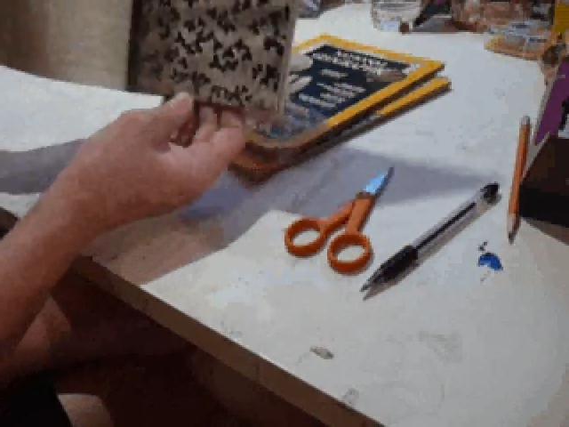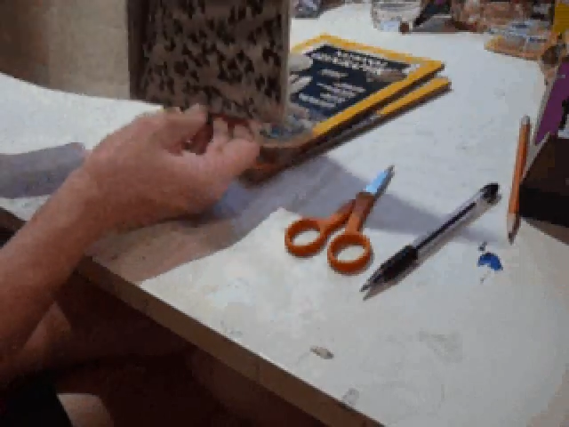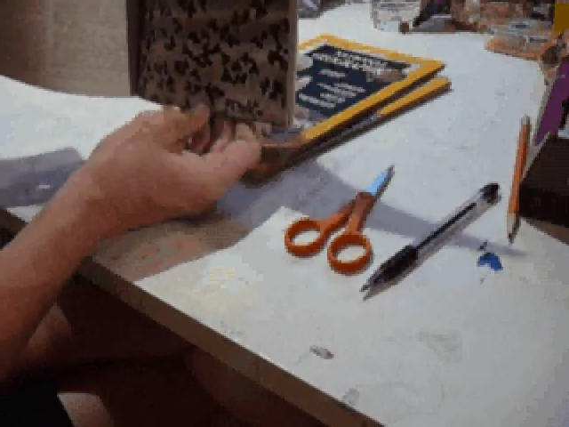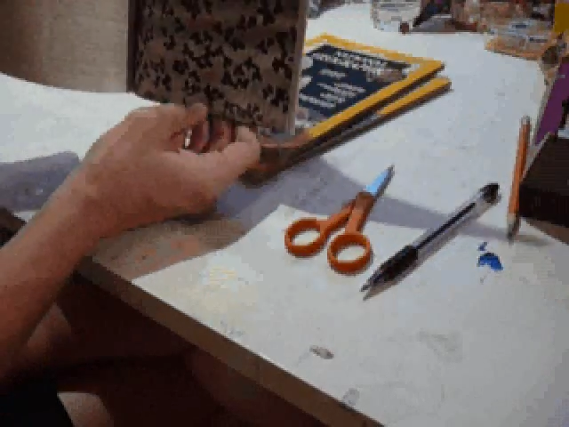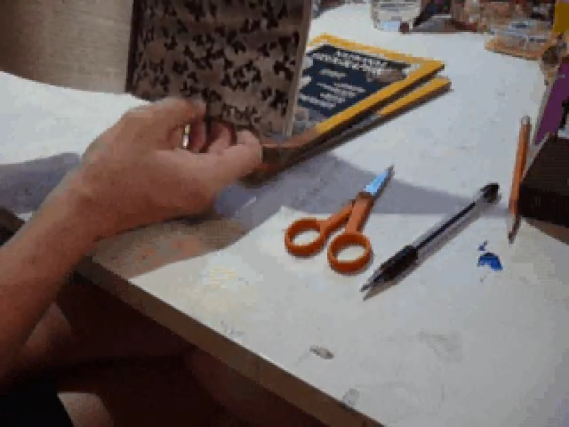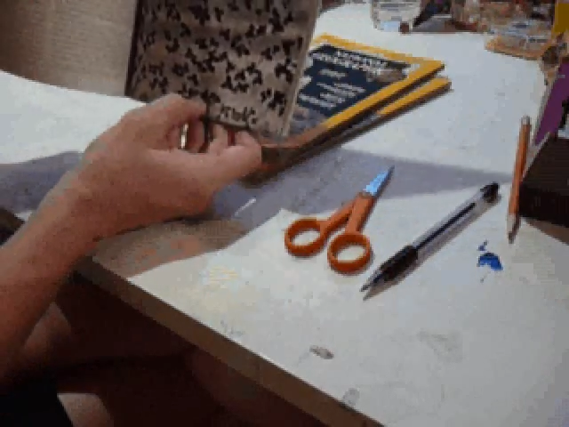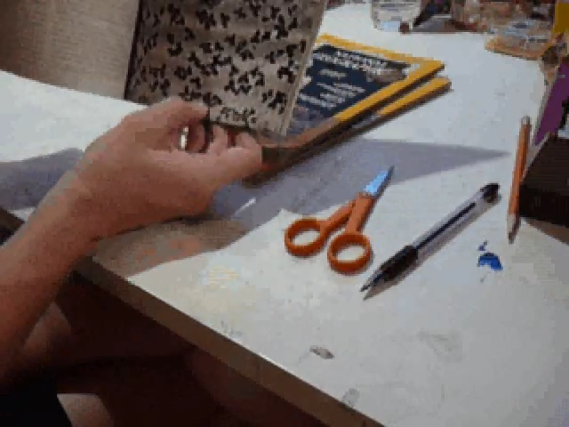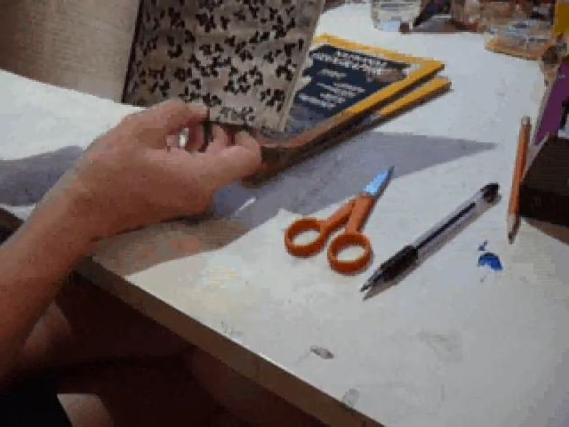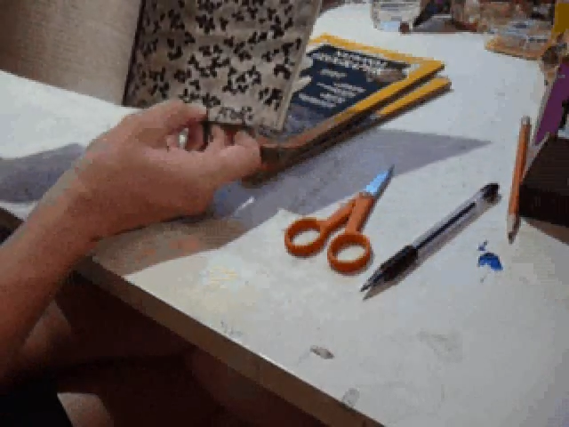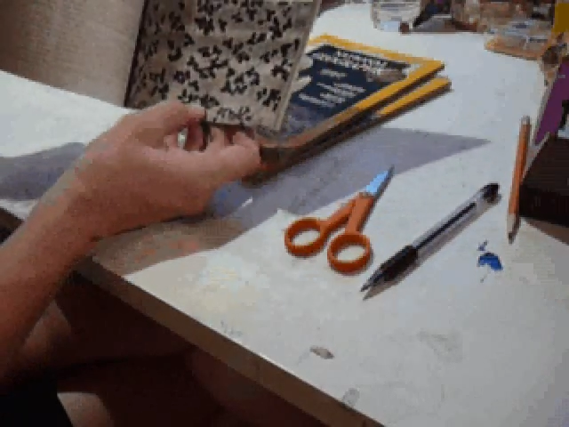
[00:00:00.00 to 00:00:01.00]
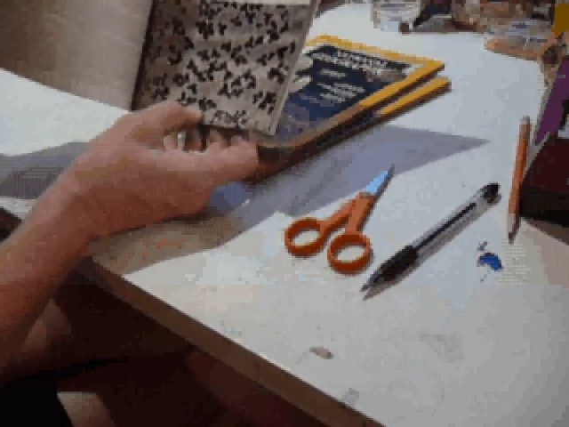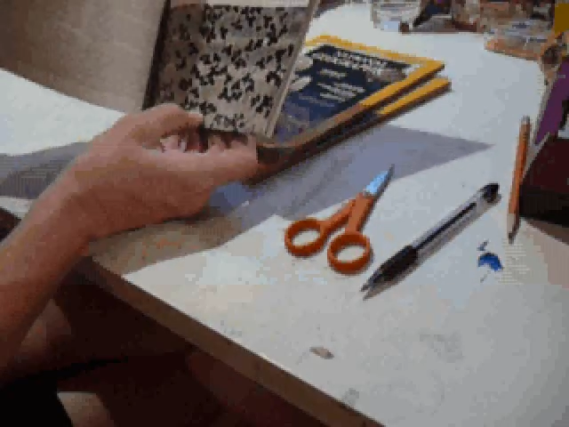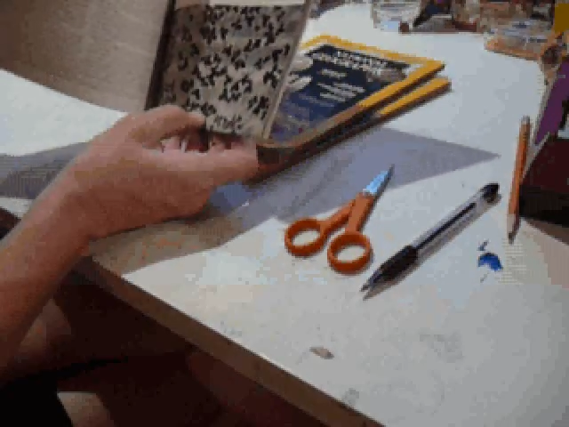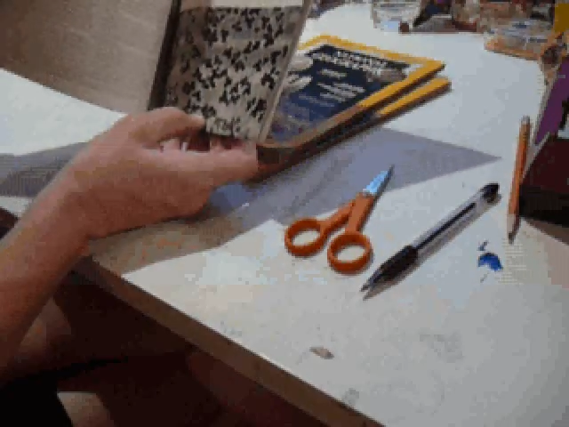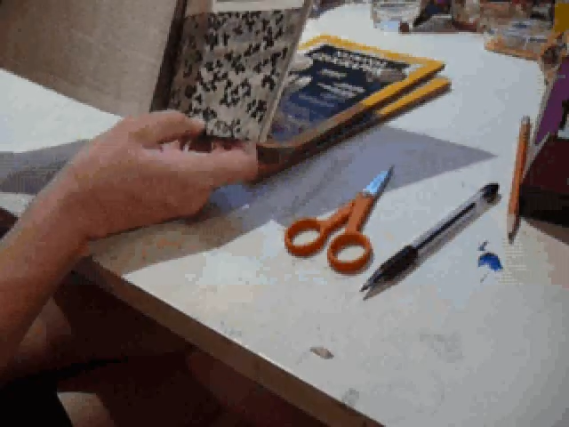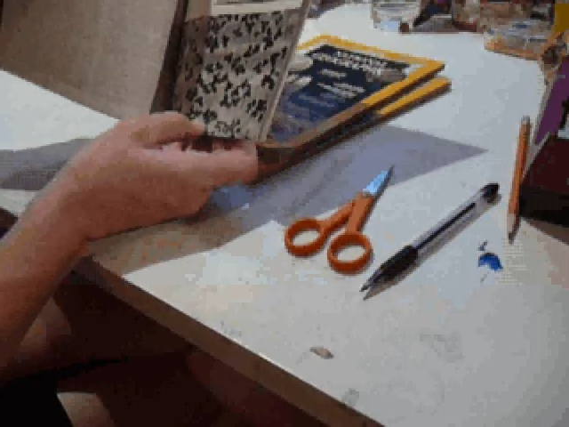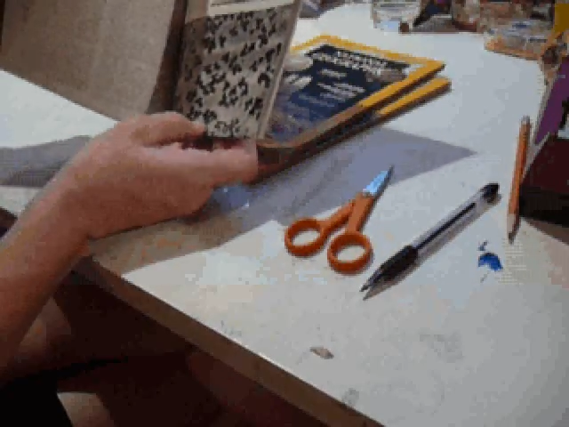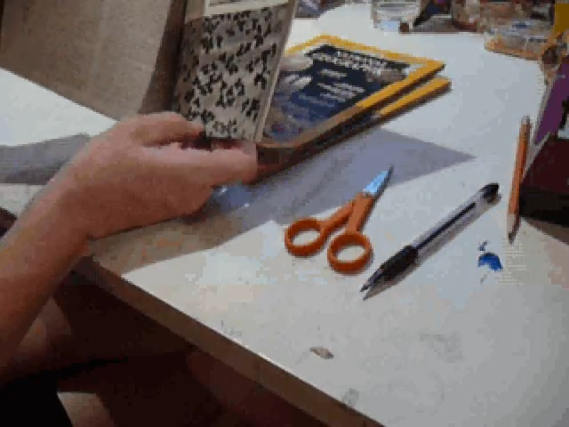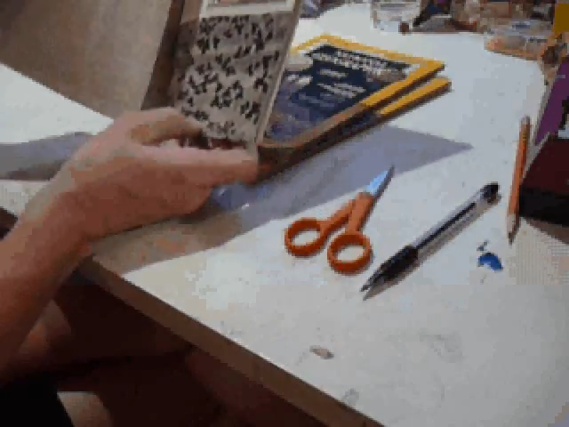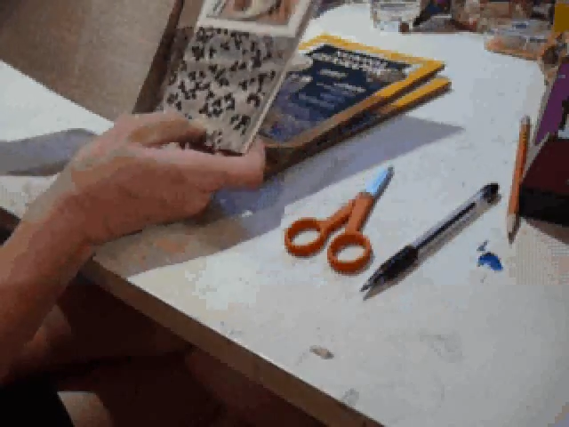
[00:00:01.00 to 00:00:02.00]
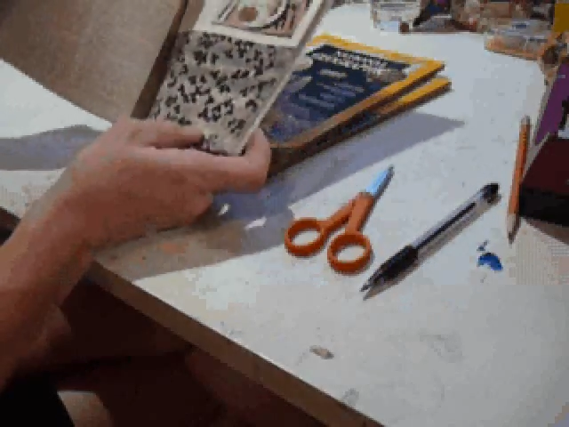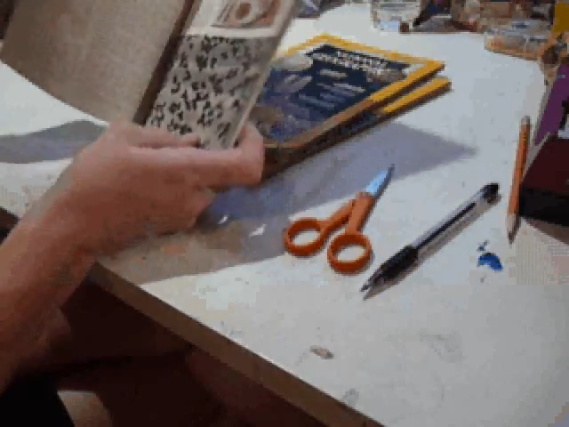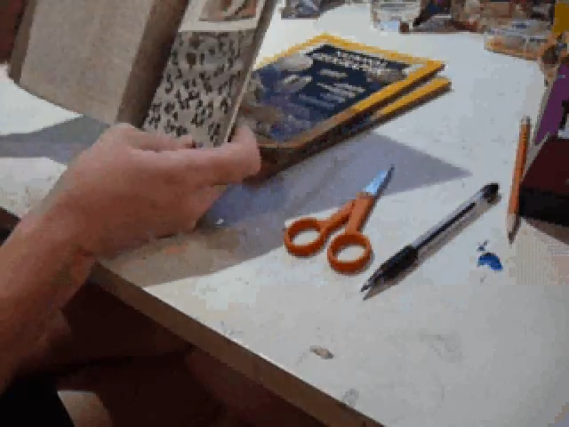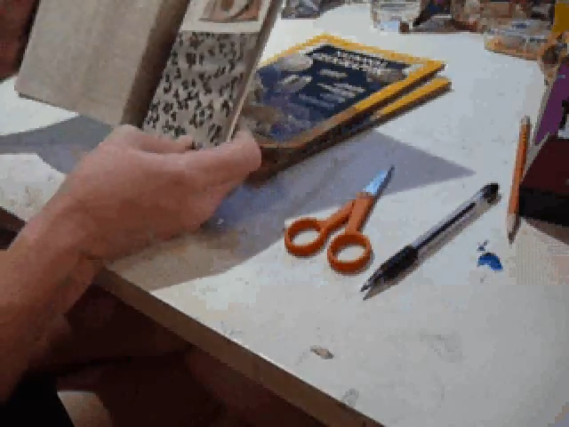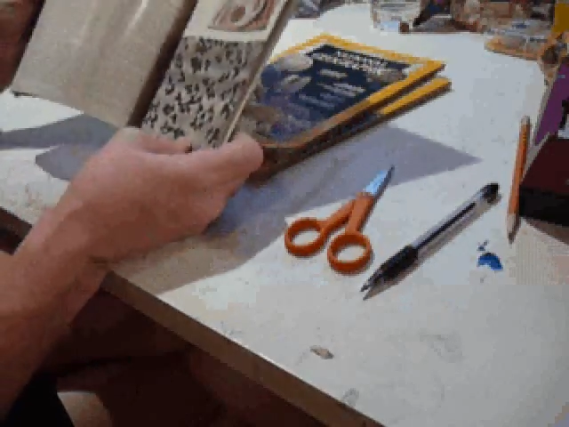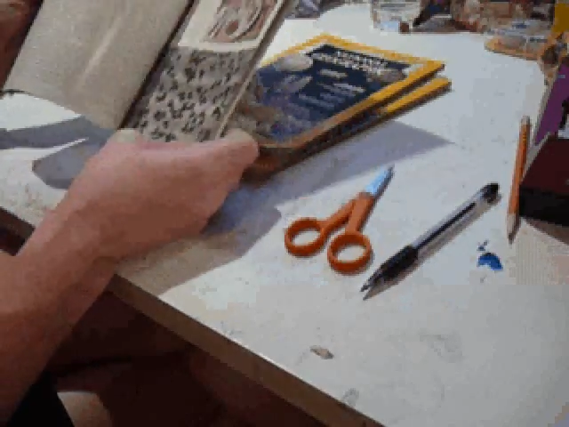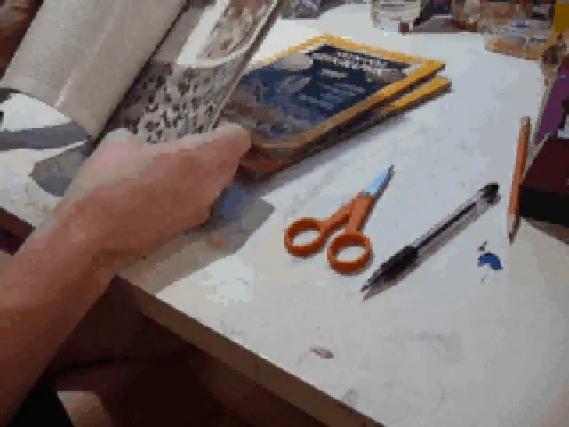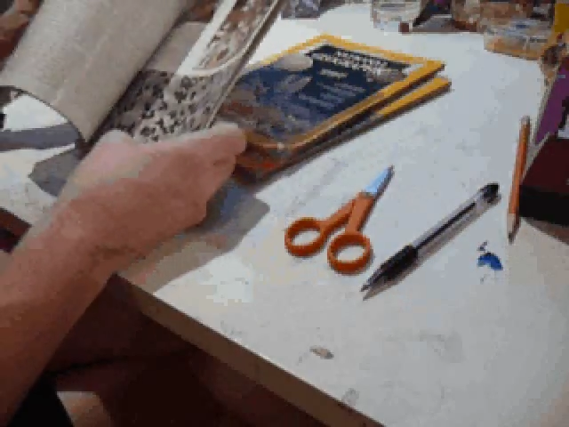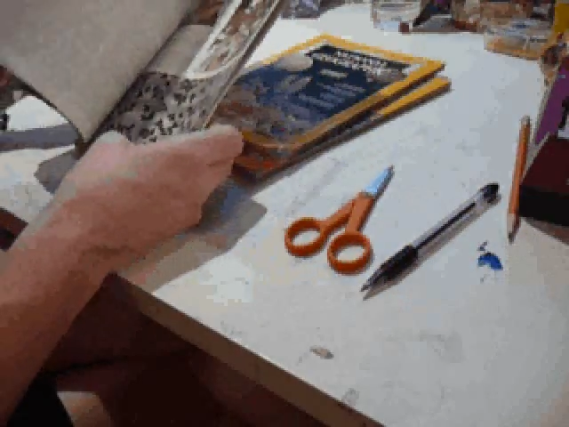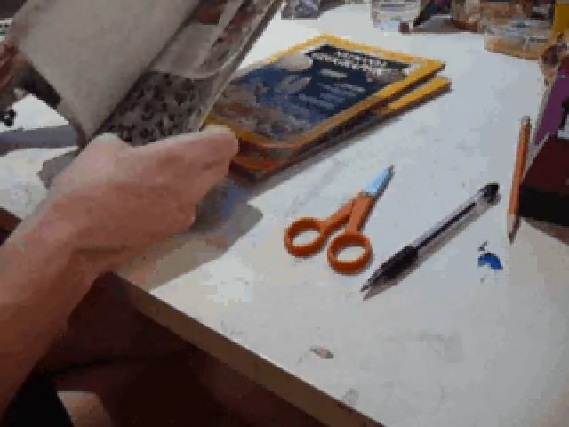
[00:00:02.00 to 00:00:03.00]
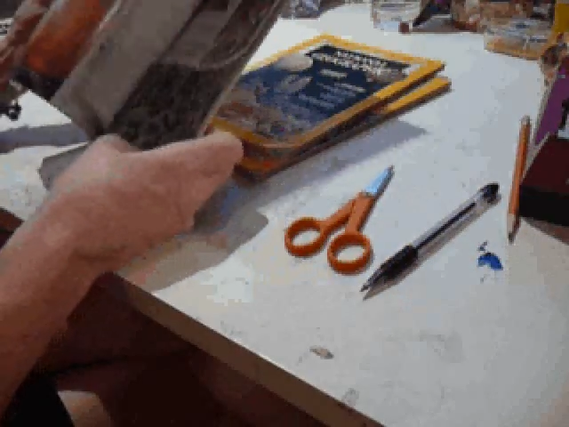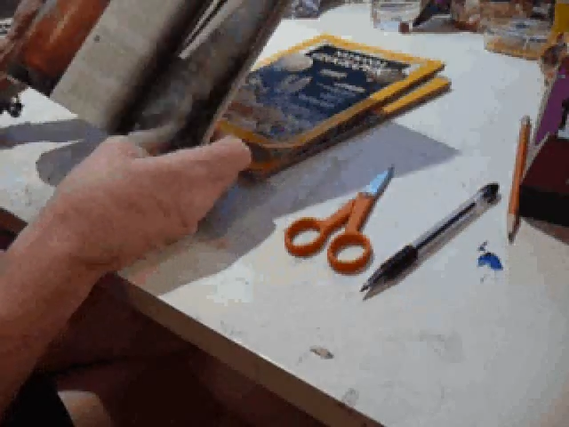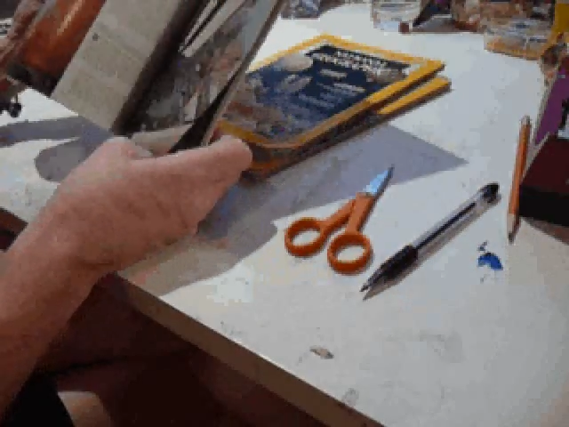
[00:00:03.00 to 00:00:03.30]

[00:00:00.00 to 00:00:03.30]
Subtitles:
[unreadable: no face in view]